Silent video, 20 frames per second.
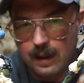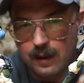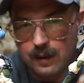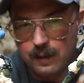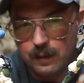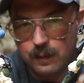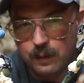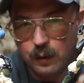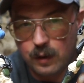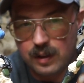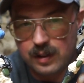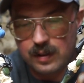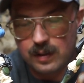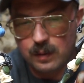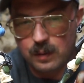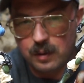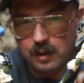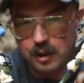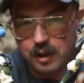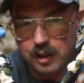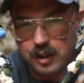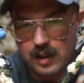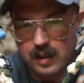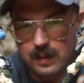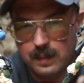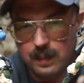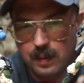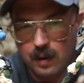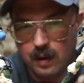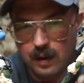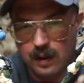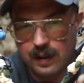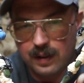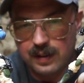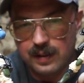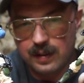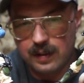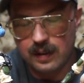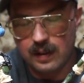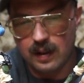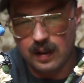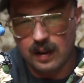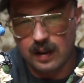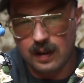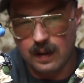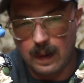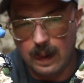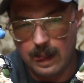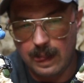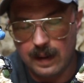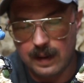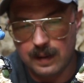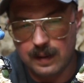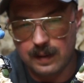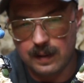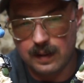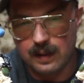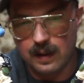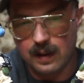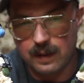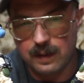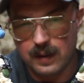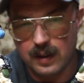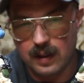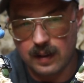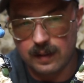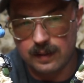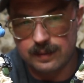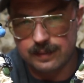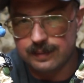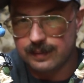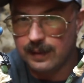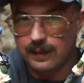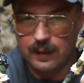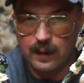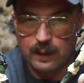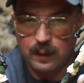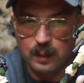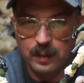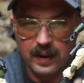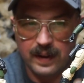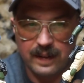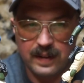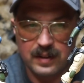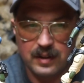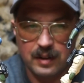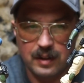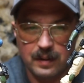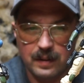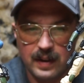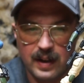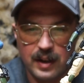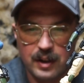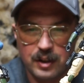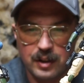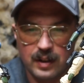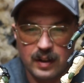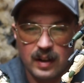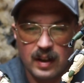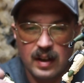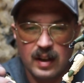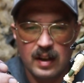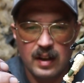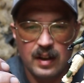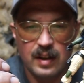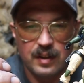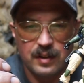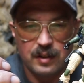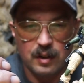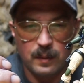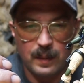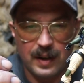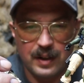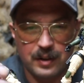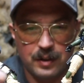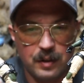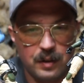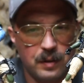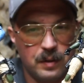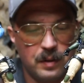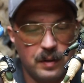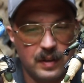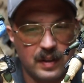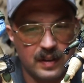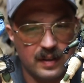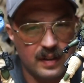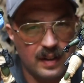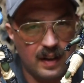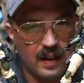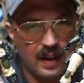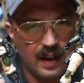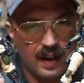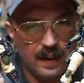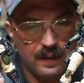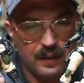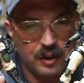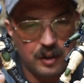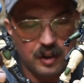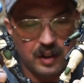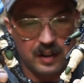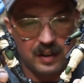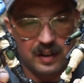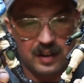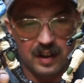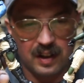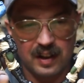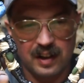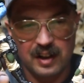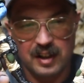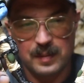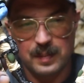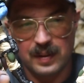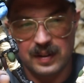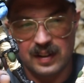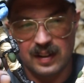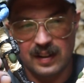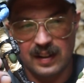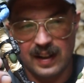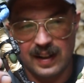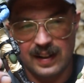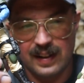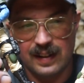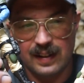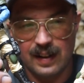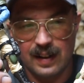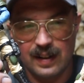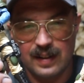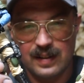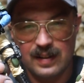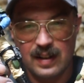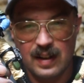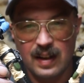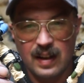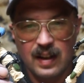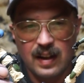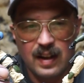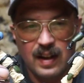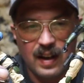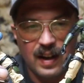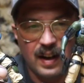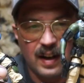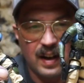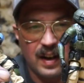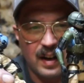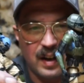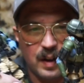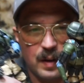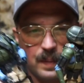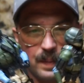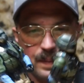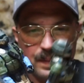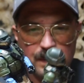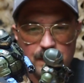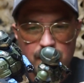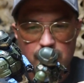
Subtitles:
foot or shin part of a previous iteration. So my dude does not have his shin guards, but the lady does. And